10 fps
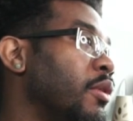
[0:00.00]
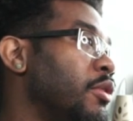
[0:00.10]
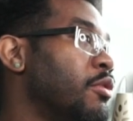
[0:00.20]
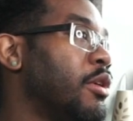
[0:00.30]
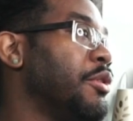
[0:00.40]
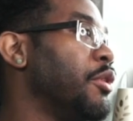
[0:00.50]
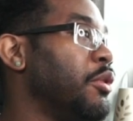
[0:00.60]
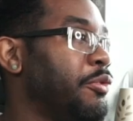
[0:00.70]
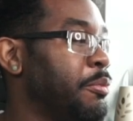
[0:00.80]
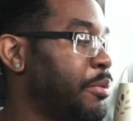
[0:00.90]
You all know
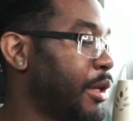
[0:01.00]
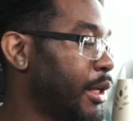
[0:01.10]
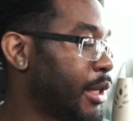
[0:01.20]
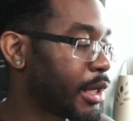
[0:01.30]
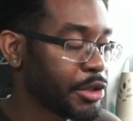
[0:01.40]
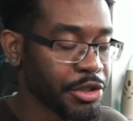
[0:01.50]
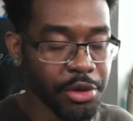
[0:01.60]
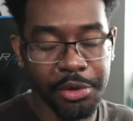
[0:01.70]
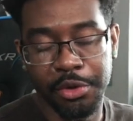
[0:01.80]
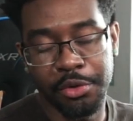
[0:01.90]
if you play like a
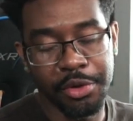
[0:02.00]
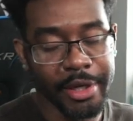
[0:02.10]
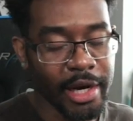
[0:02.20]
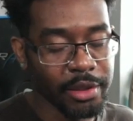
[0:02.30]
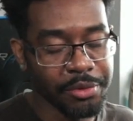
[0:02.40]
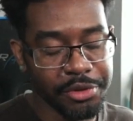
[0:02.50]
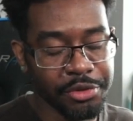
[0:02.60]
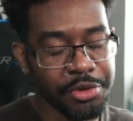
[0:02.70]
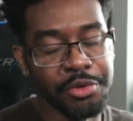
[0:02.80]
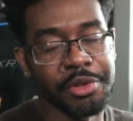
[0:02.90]
Shoto or a character with a
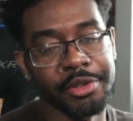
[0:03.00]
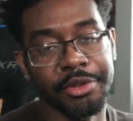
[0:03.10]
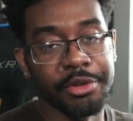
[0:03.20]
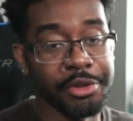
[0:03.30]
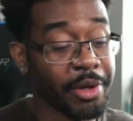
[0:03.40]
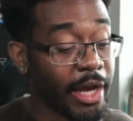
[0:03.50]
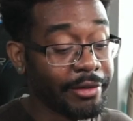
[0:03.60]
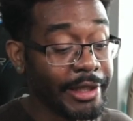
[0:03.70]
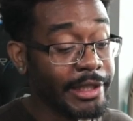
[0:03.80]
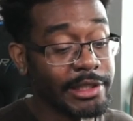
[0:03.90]
short, you can, you know, you have
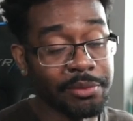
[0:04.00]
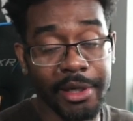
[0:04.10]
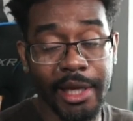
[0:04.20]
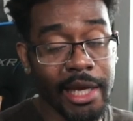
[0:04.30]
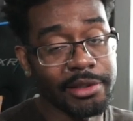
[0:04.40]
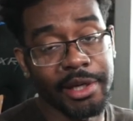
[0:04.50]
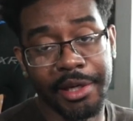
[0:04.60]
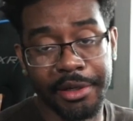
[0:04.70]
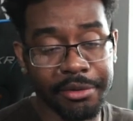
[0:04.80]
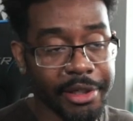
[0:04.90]
an easy way to
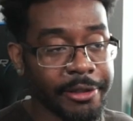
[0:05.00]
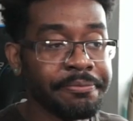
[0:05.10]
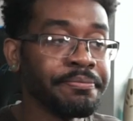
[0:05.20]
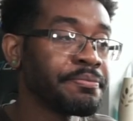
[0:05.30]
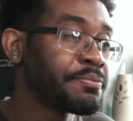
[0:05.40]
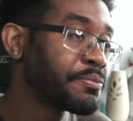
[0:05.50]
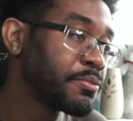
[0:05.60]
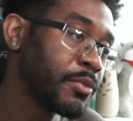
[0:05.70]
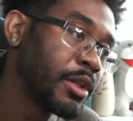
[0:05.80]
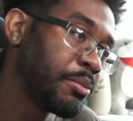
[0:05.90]
anti-air, right?
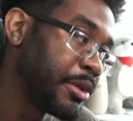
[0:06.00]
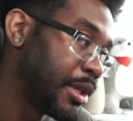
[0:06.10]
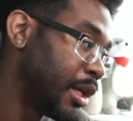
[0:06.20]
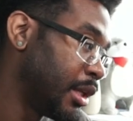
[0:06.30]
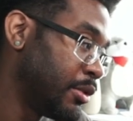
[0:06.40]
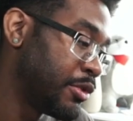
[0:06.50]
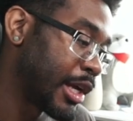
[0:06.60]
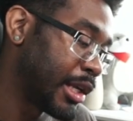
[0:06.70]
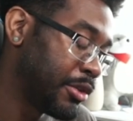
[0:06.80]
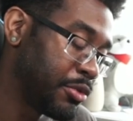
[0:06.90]
But then you take
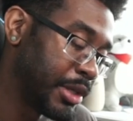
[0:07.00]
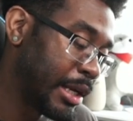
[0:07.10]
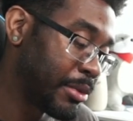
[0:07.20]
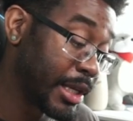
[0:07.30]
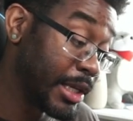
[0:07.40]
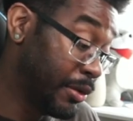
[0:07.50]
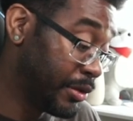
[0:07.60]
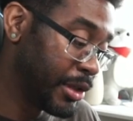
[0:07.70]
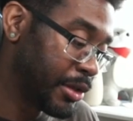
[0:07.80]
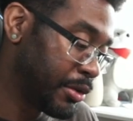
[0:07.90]
it into a game like
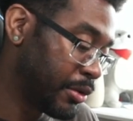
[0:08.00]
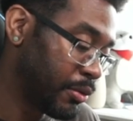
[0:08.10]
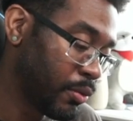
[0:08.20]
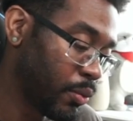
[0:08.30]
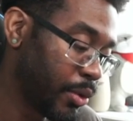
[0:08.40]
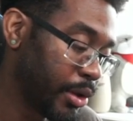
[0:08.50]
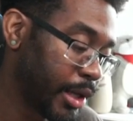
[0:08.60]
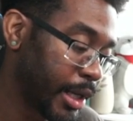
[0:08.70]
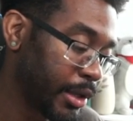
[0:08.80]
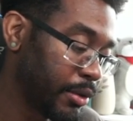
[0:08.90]
Guilty Gear where
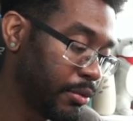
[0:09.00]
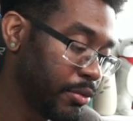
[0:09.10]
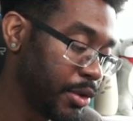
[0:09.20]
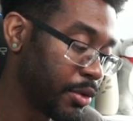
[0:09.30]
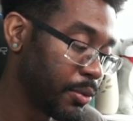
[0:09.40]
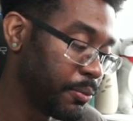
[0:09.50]
like, you know,